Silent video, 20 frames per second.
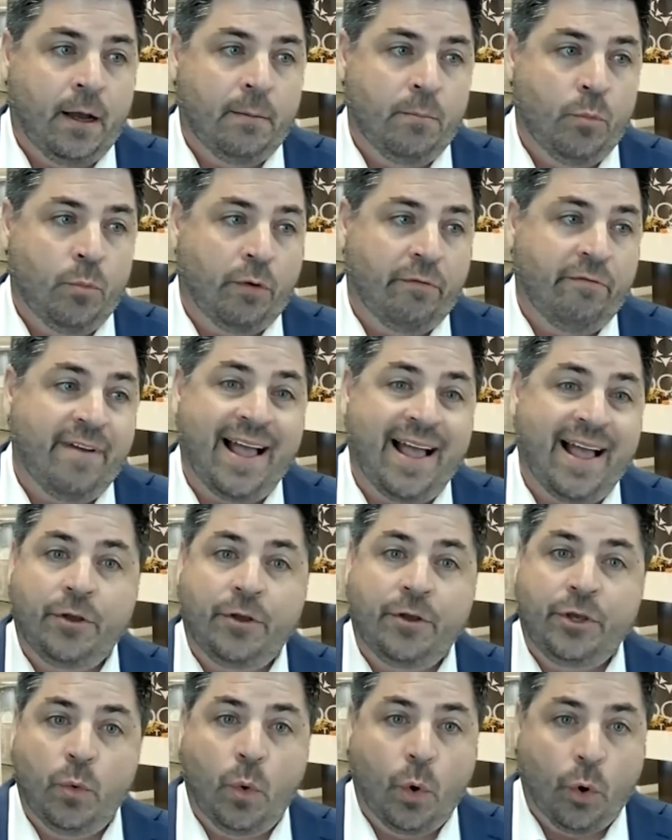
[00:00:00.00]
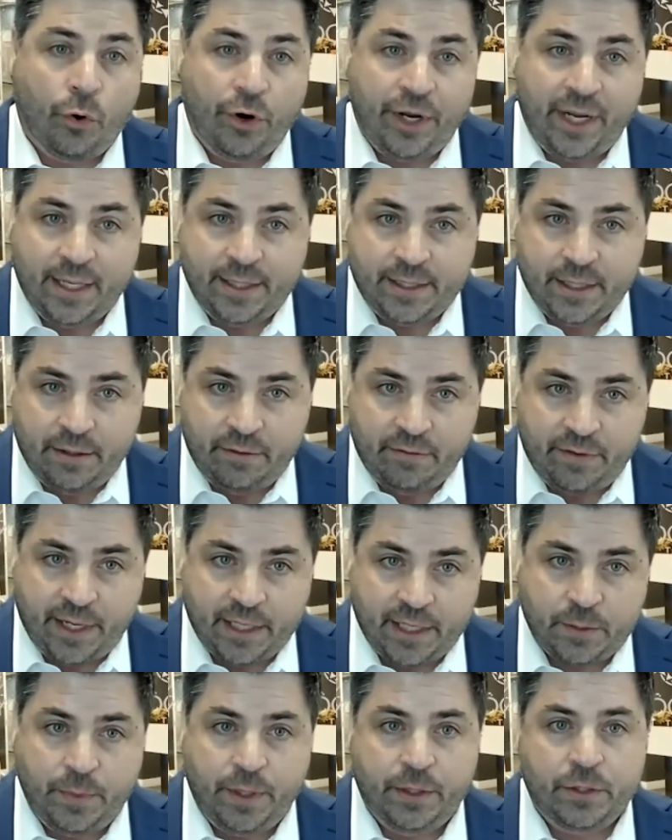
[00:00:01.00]
more value-oriented
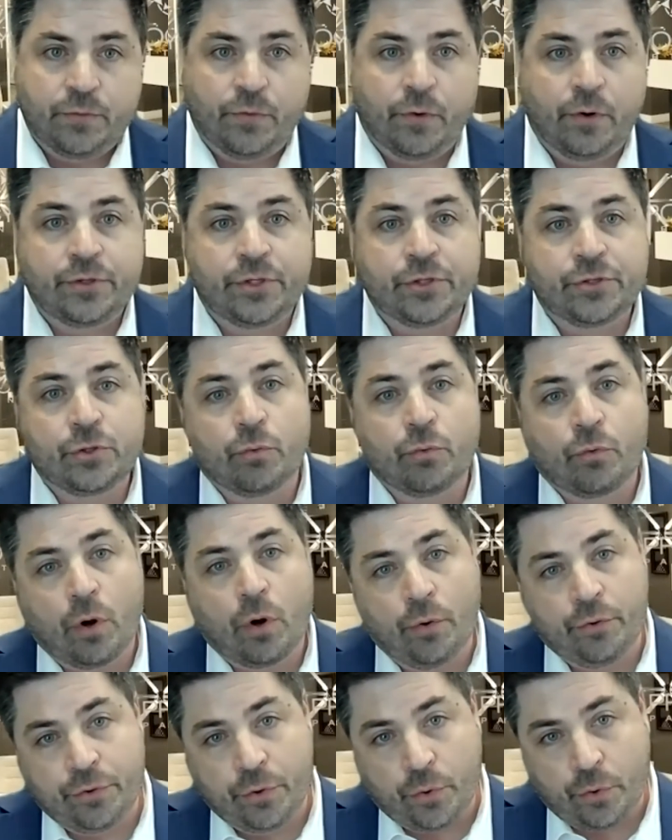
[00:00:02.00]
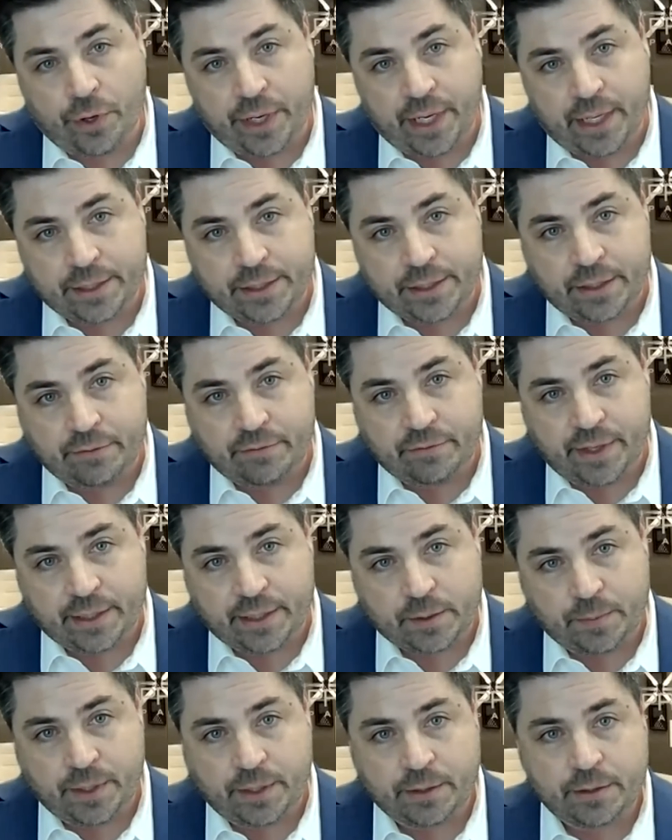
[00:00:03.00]
investments versus growth-oriented
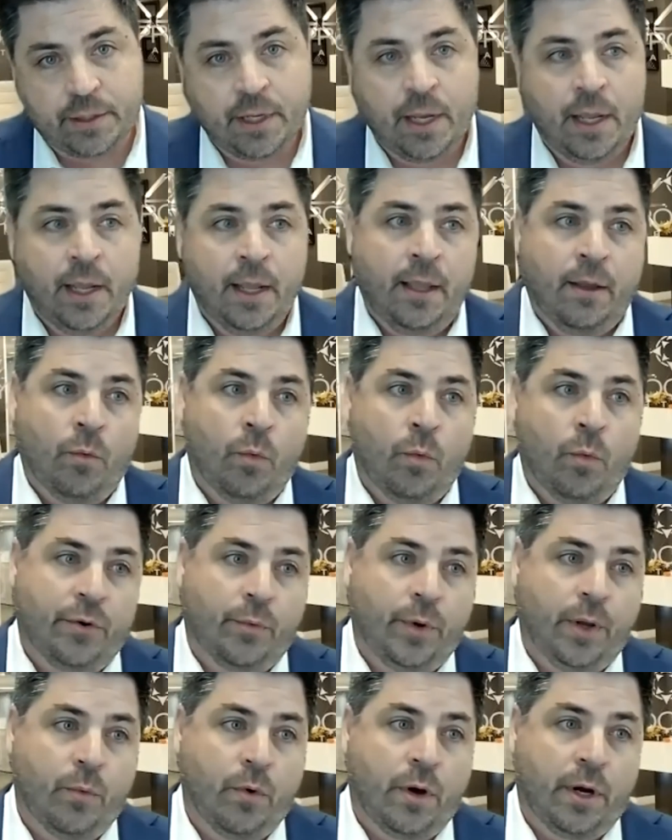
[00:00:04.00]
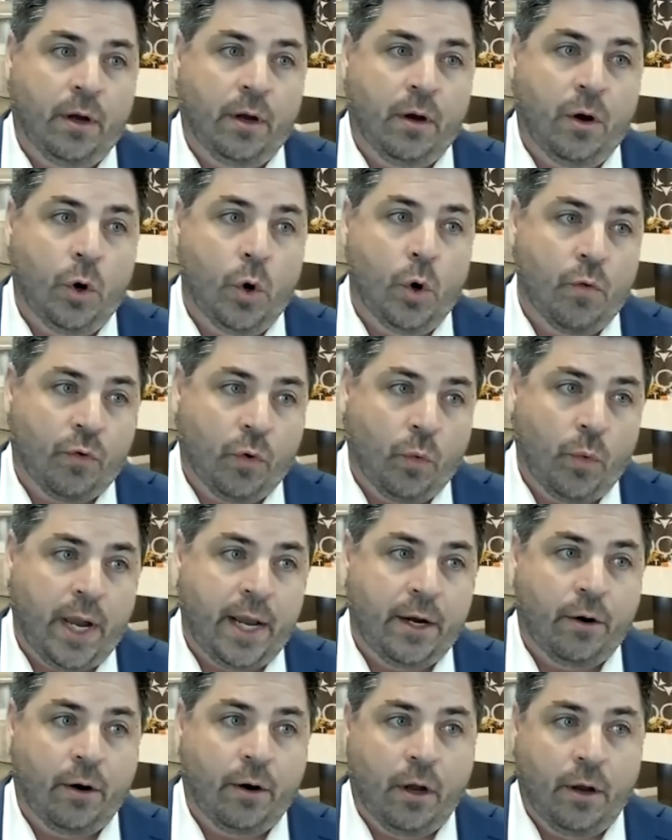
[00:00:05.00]
investments, whether we want to
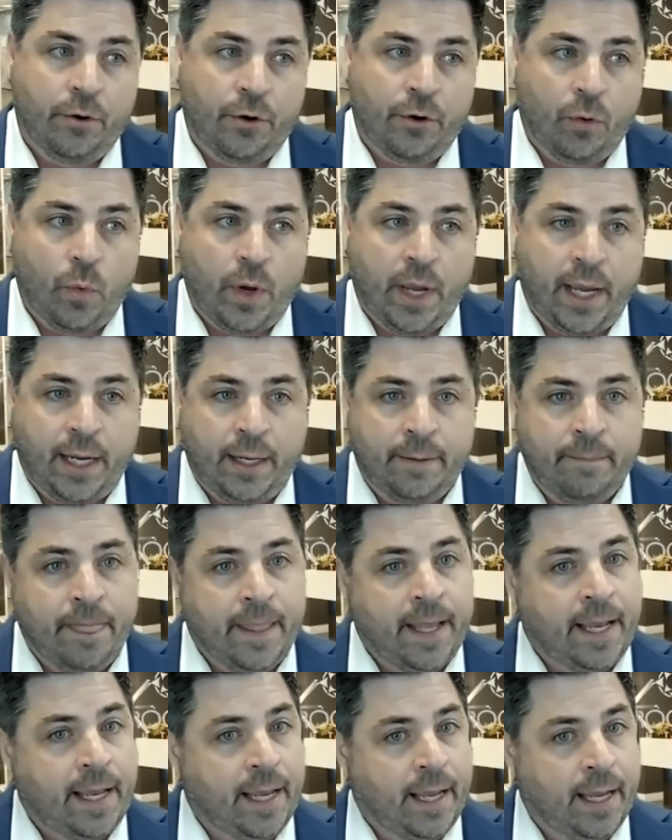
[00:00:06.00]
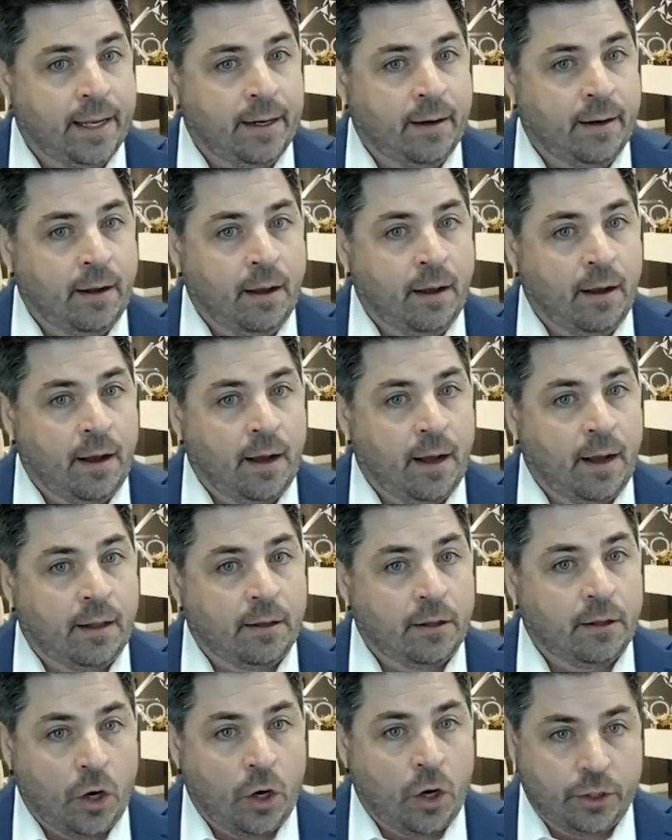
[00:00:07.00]
overweight or underweight in
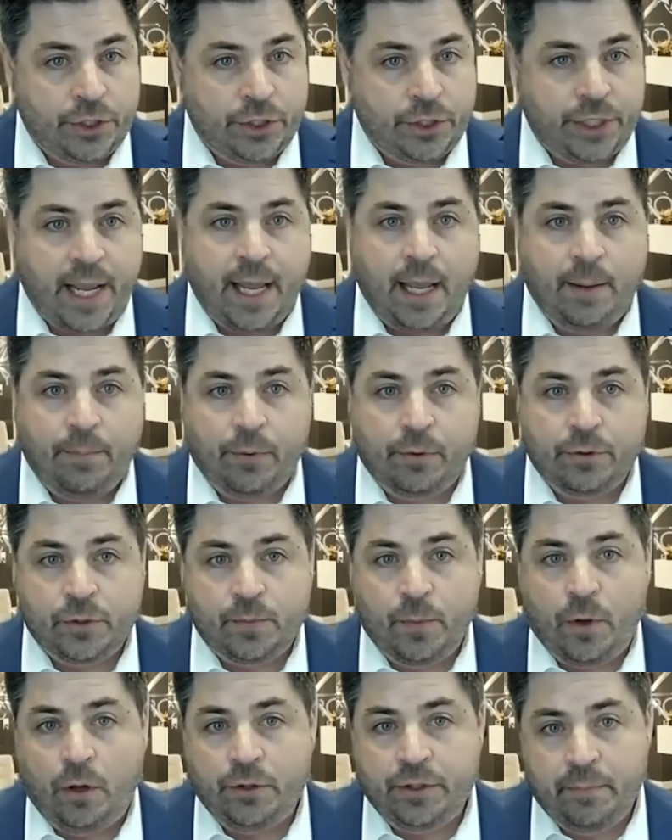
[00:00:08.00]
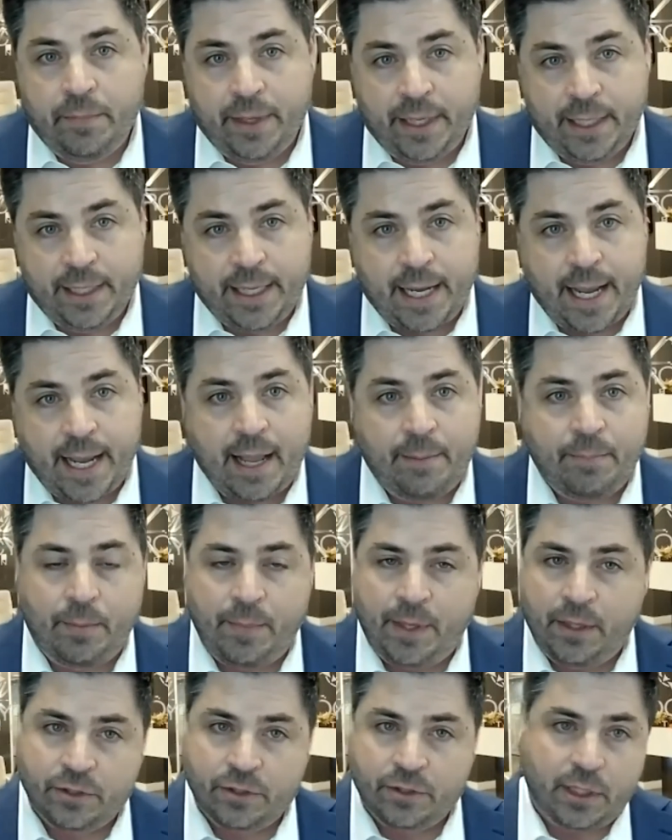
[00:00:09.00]
large cap or small to mid cap. I
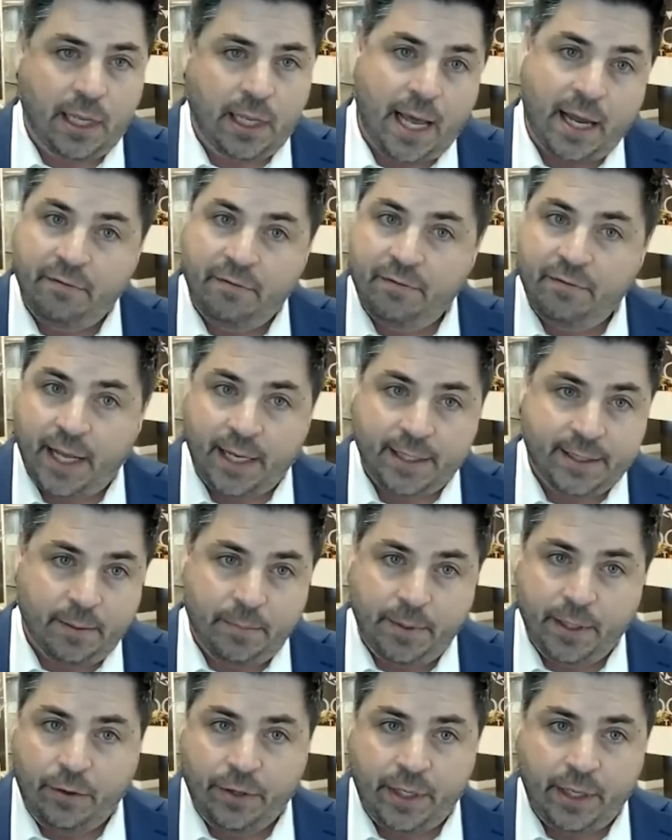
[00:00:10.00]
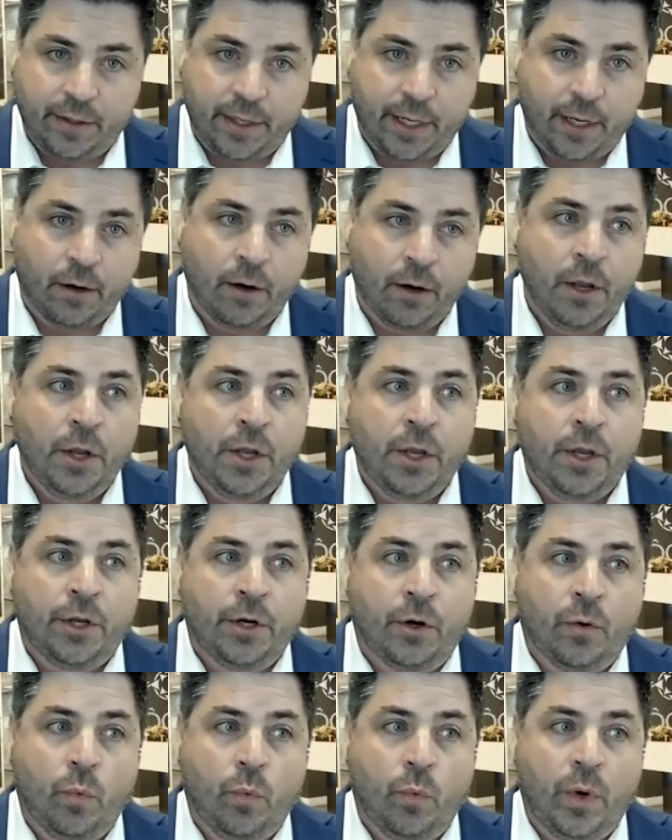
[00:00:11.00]
mean, there's a lot of flexibility there.
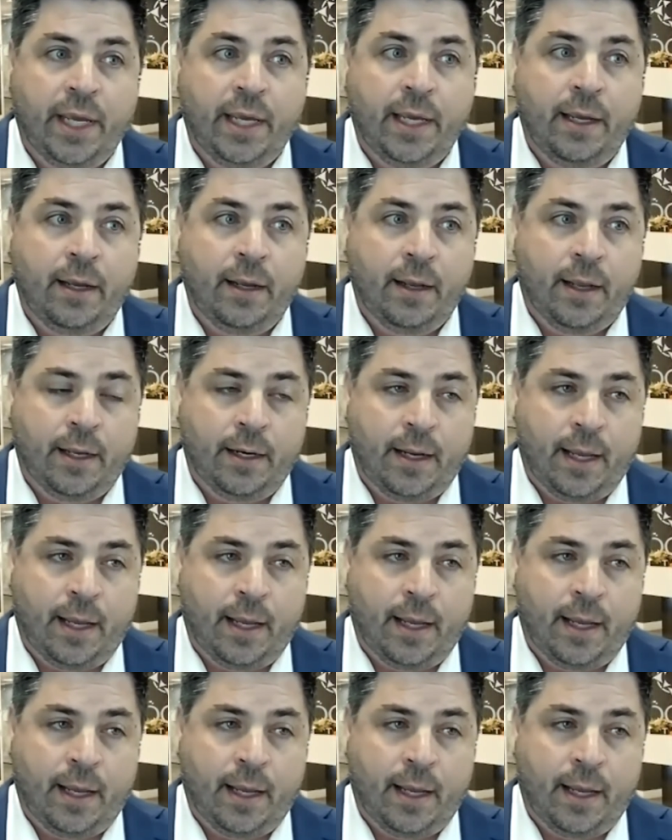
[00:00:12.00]
We